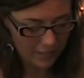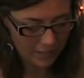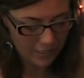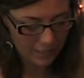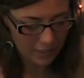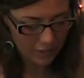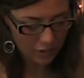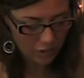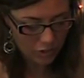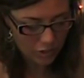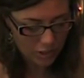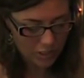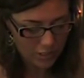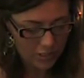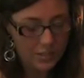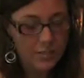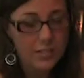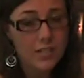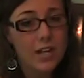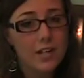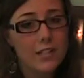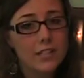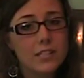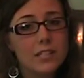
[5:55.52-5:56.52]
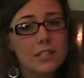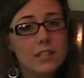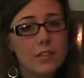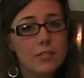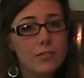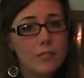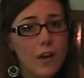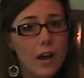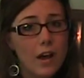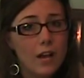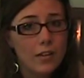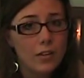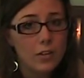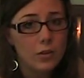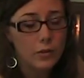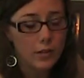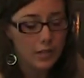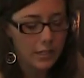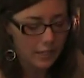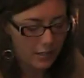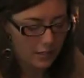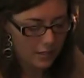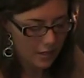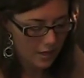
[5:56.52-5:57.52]
he or she does not see the value in
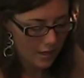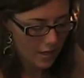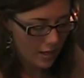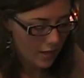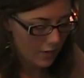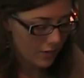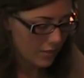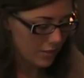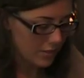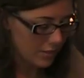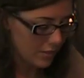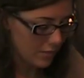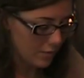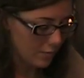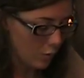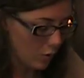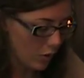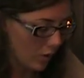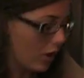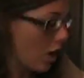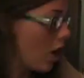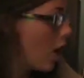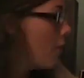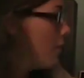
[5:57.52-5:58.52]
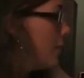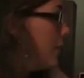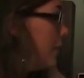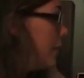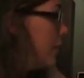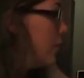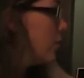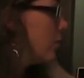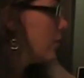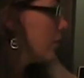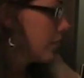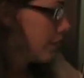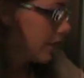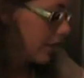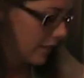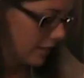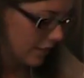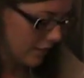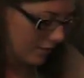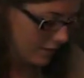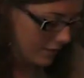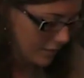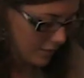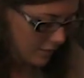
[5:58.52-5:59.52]
it. This is more common in older
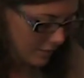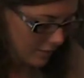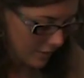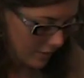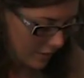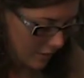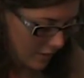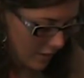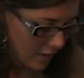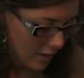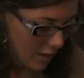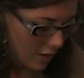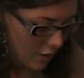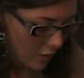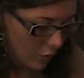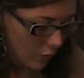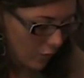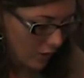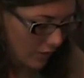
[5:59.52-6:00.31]
kids. For